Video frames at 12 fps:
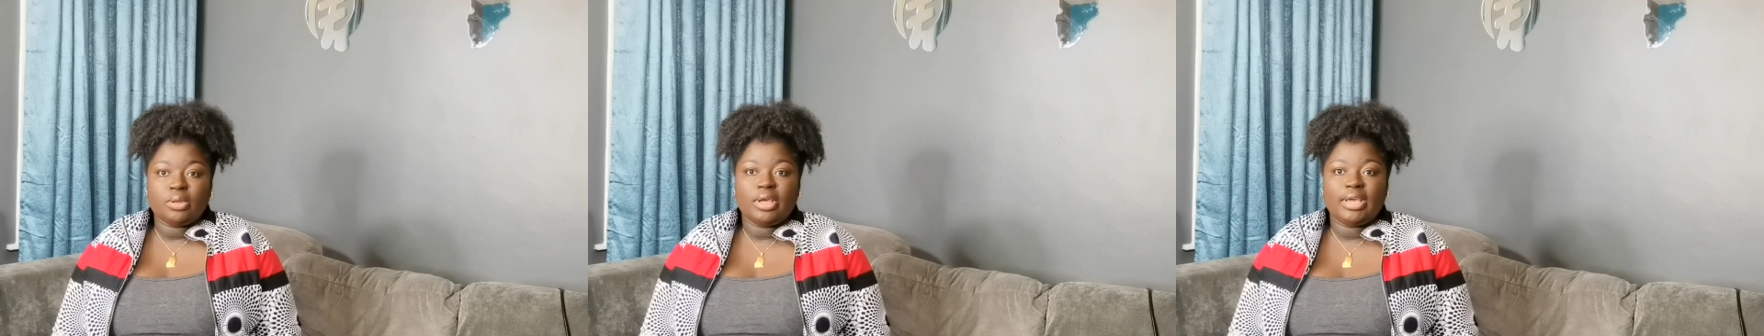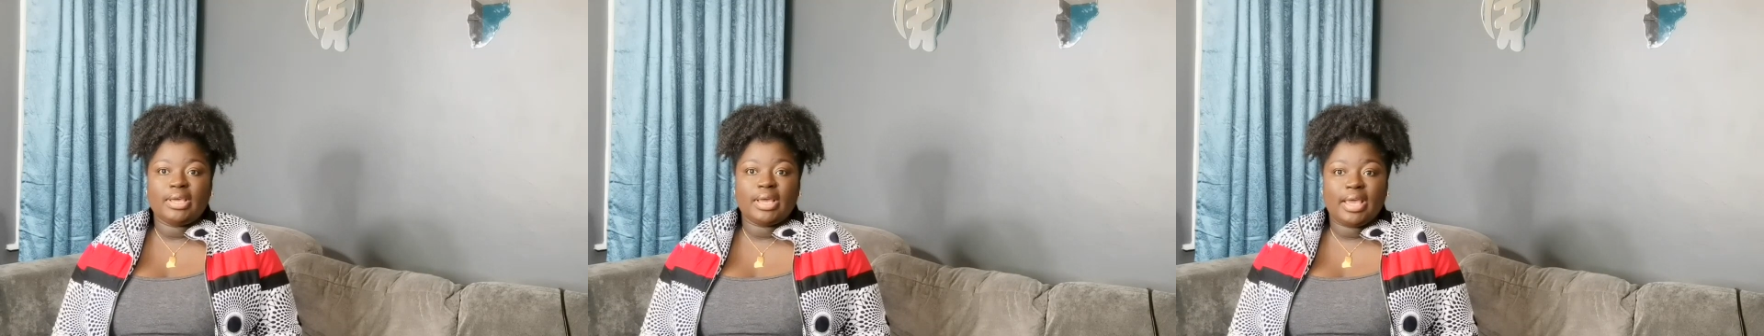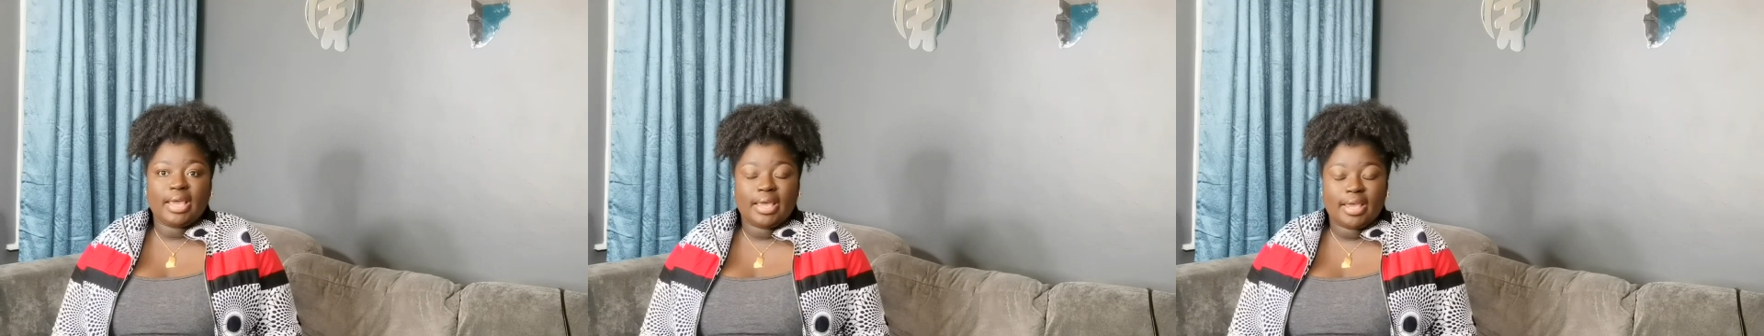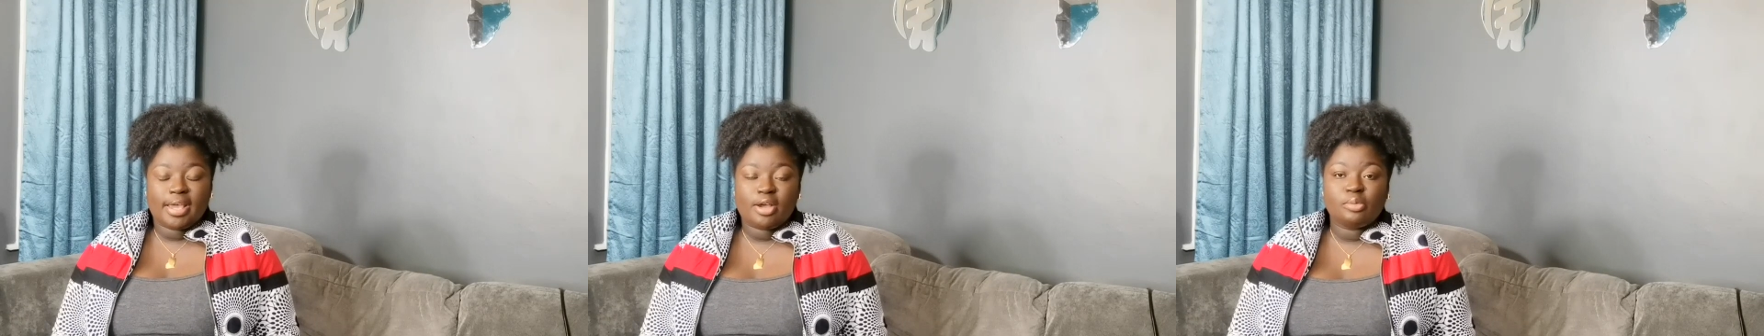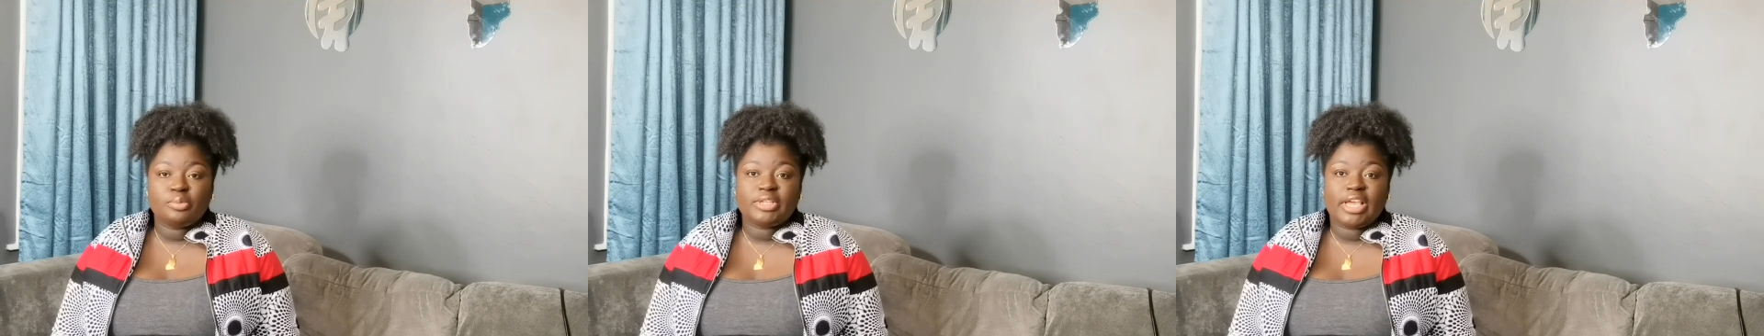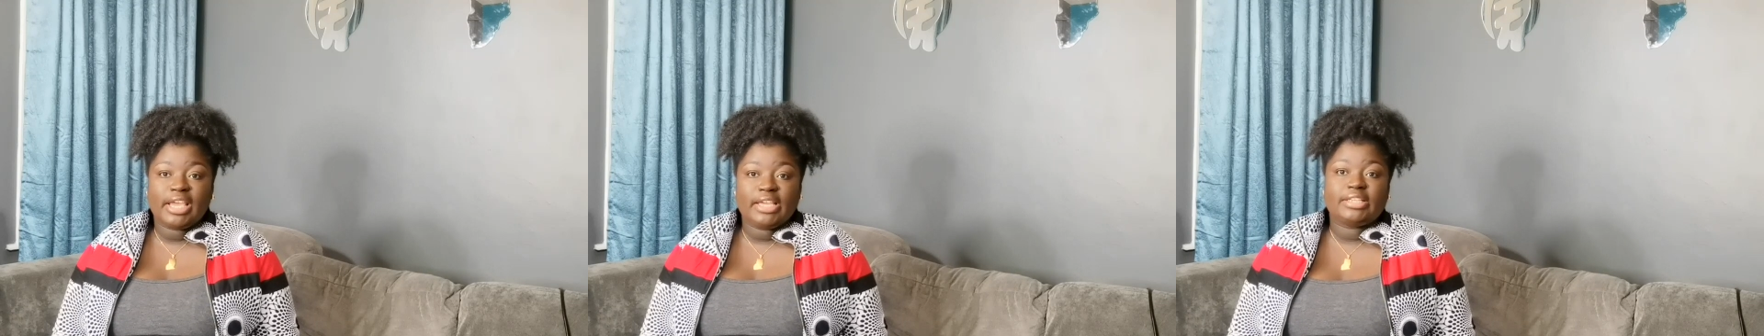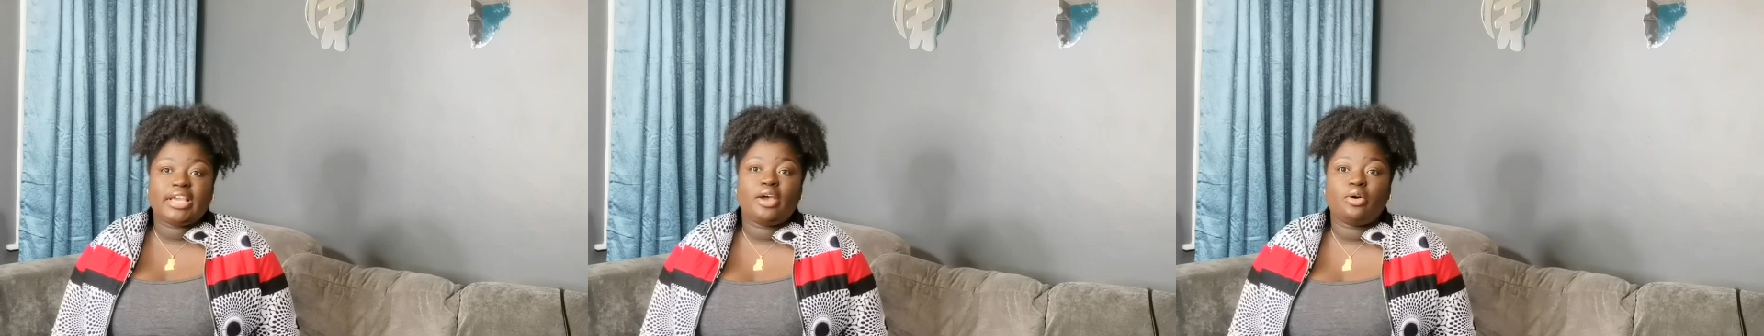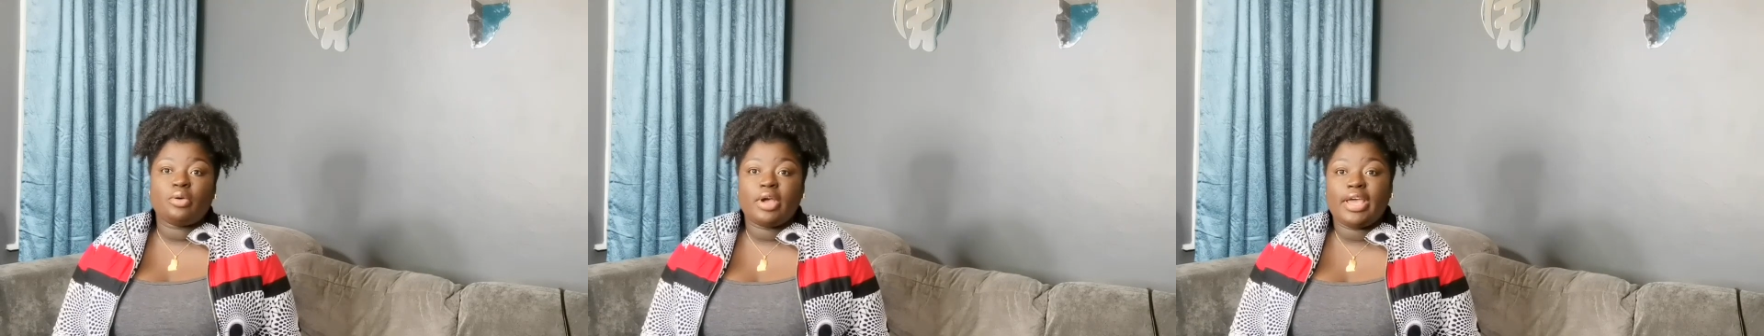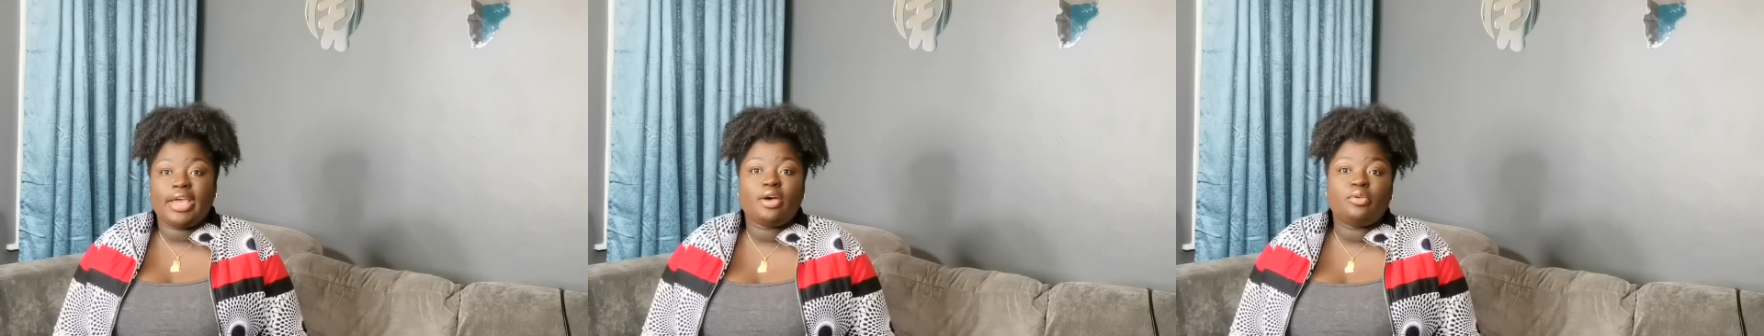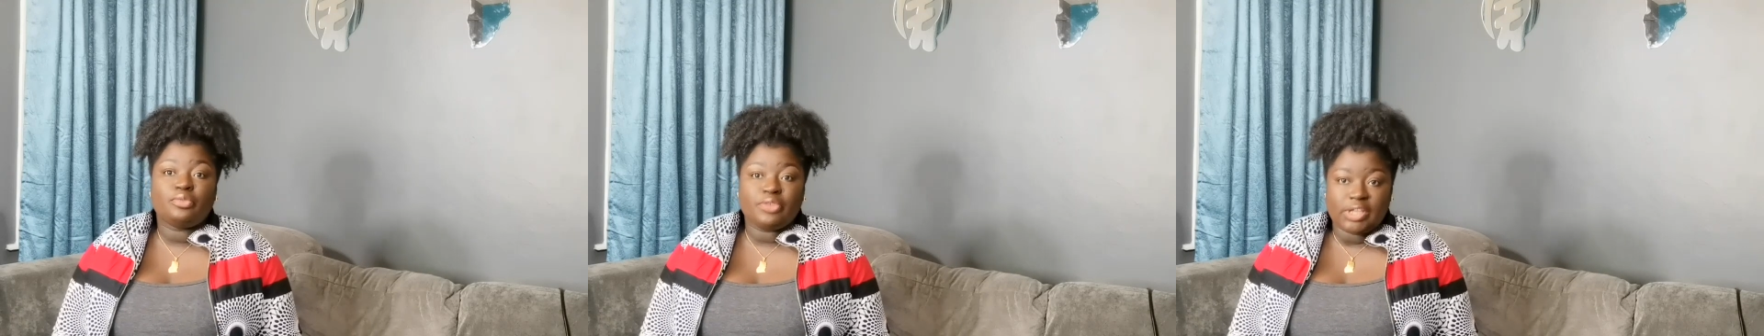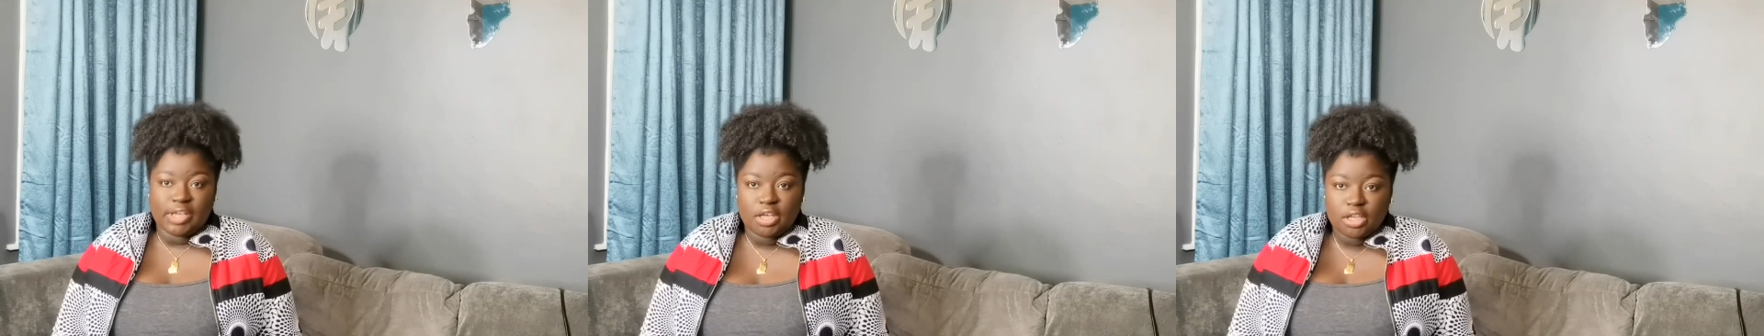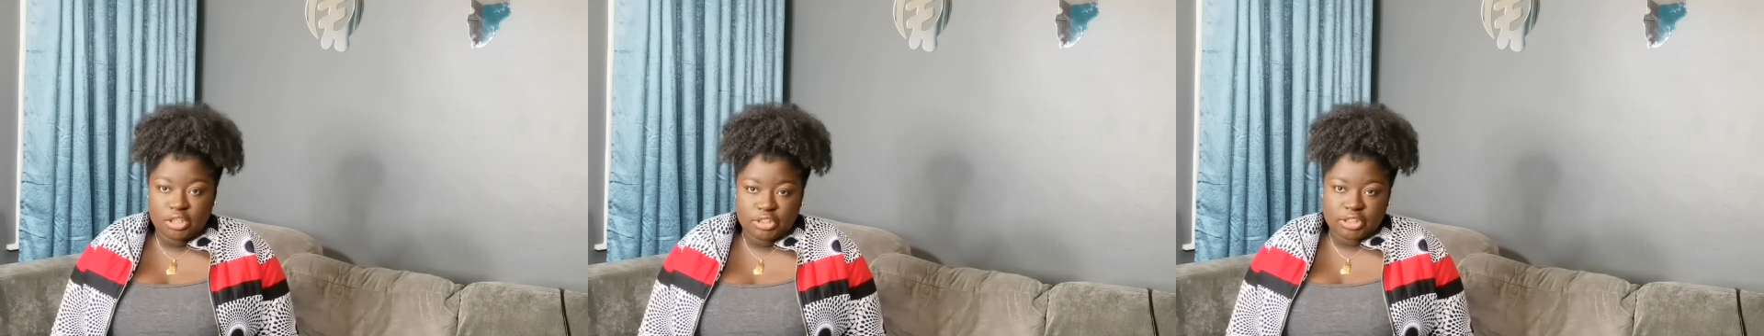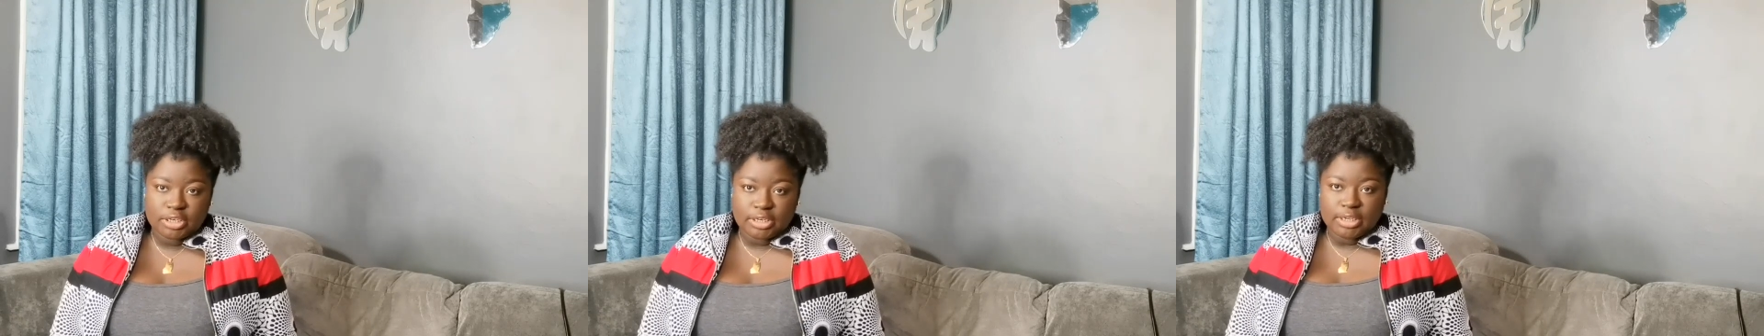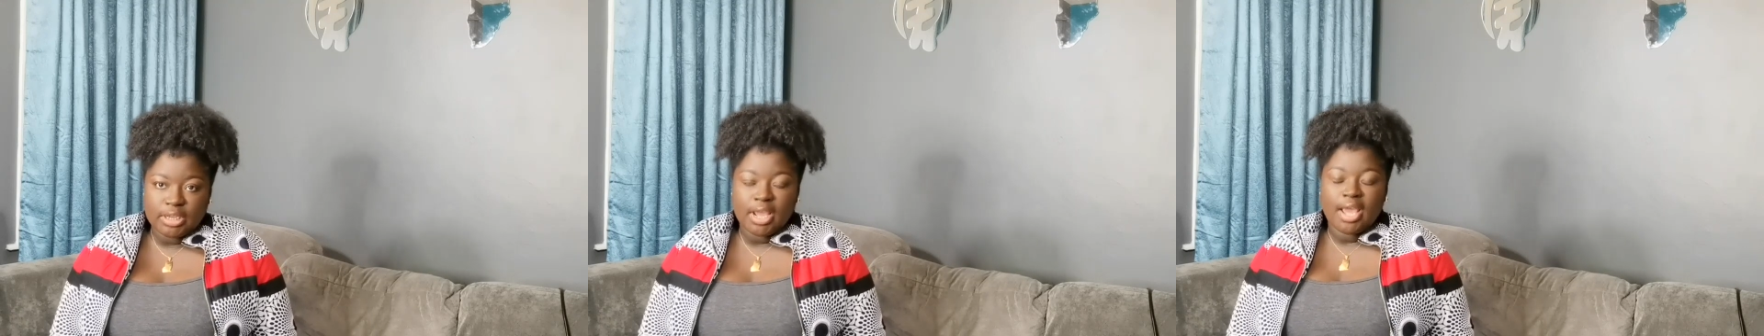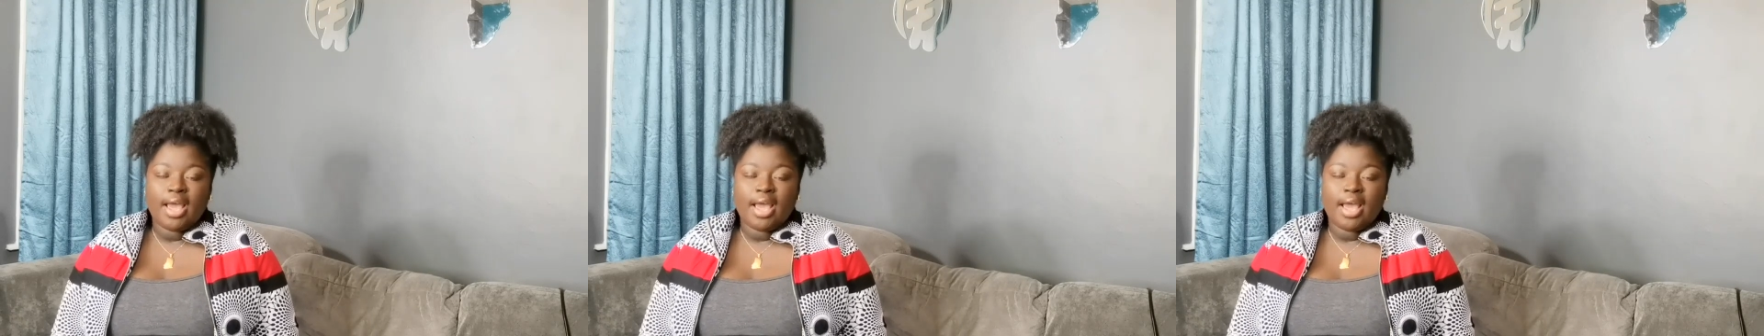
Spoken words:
it helps aid a healthy hair journey.